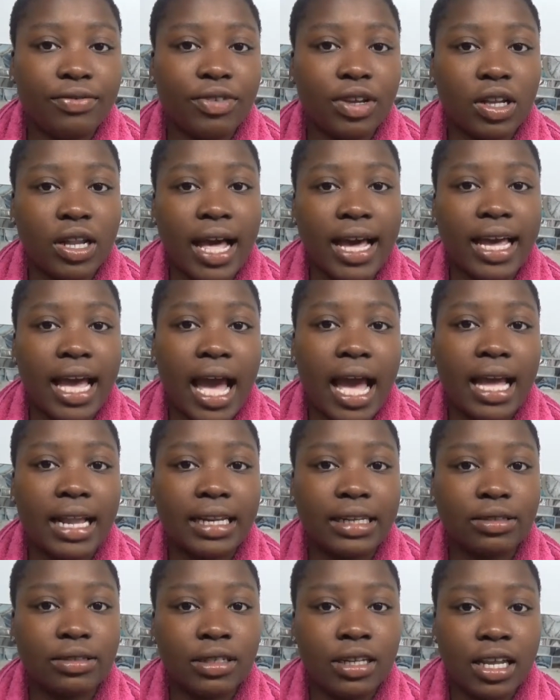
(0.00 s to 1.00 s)
like
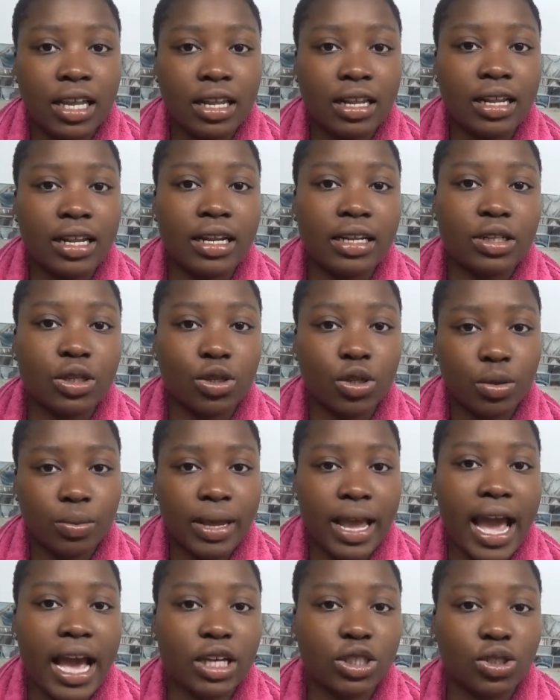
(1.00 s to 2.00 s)
I need a little
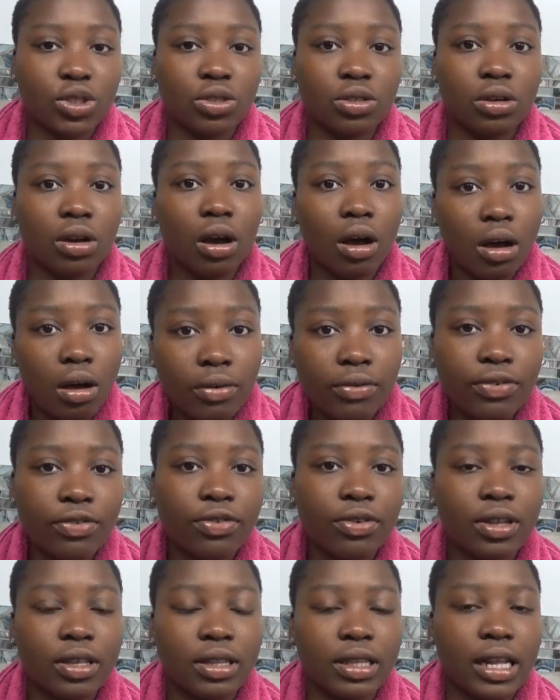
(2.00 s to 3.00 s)
bit extra
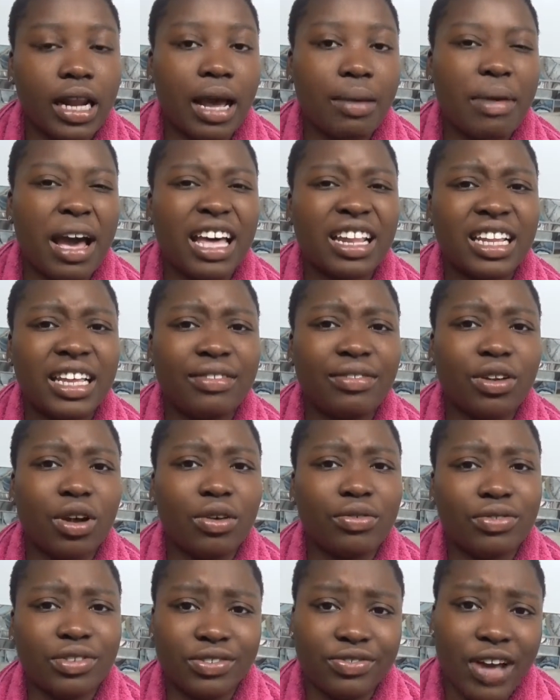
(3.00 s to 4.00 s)
oomph, then I might leave it
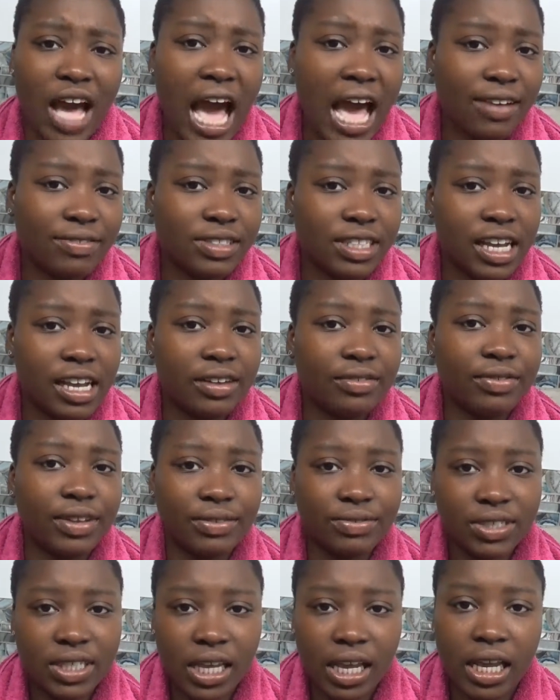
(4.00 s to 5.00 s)
on for 5, 10,
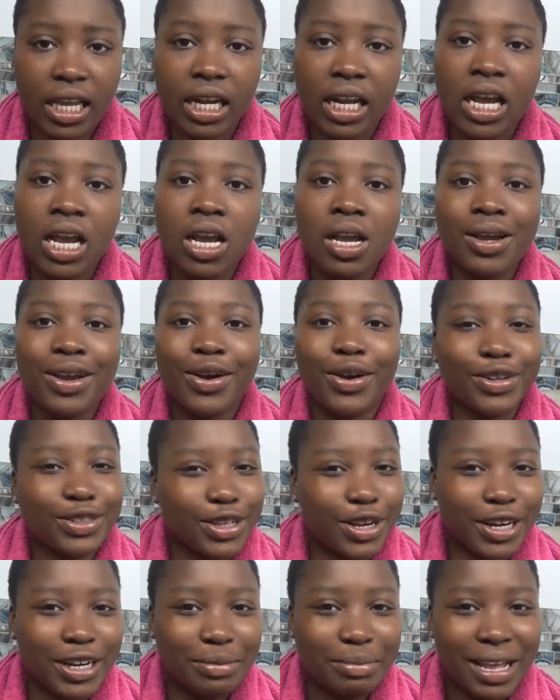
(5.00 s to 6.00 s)
15, or
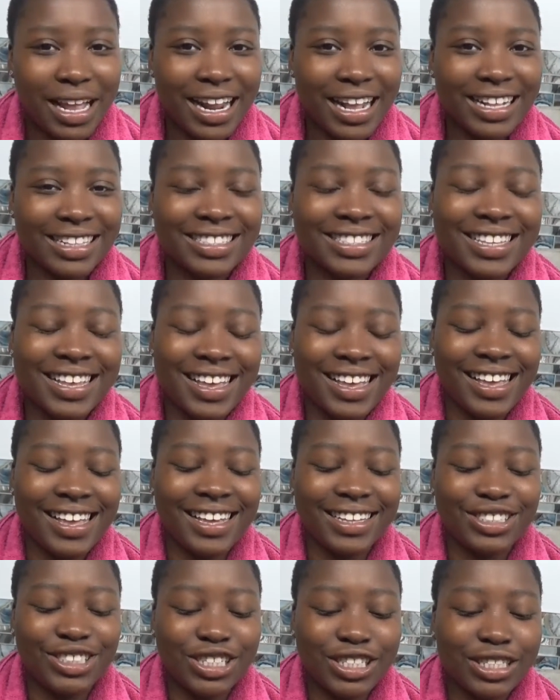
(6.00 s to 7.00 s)
30 minutes,
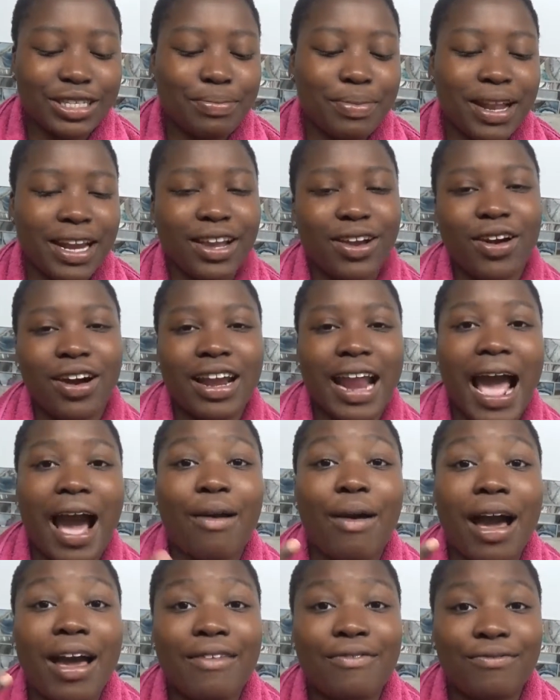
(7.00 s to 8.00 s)
just depending on how
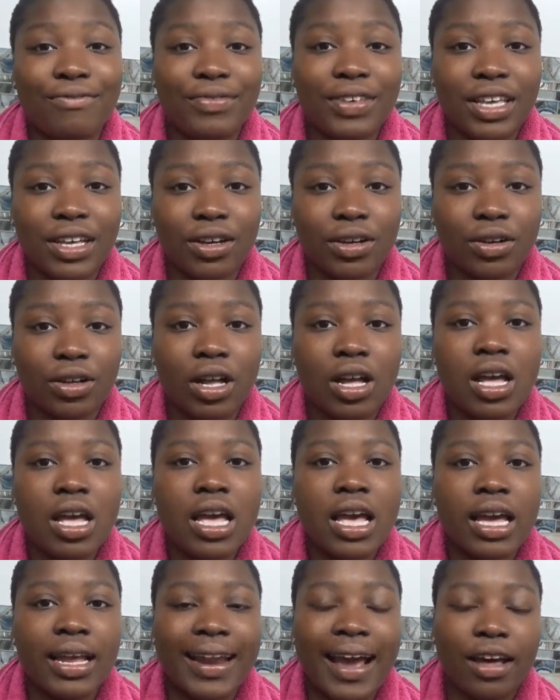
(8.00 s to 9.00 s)
I feel
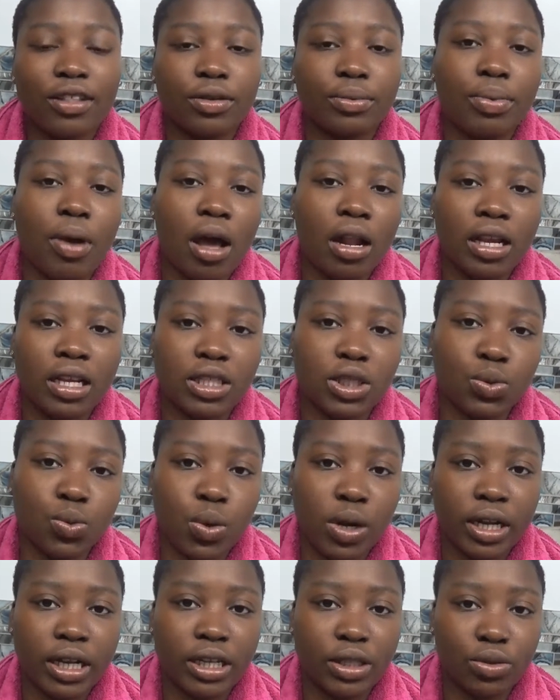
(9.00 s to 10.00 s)
and how the product is
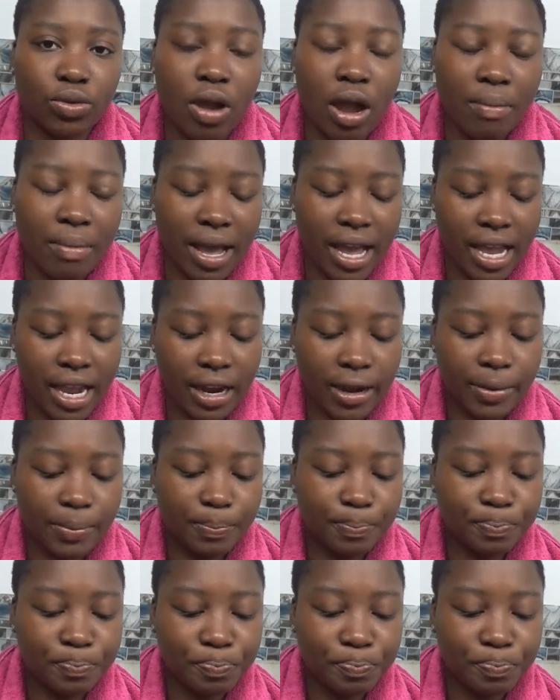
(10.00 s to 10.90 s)
working throughout my hair.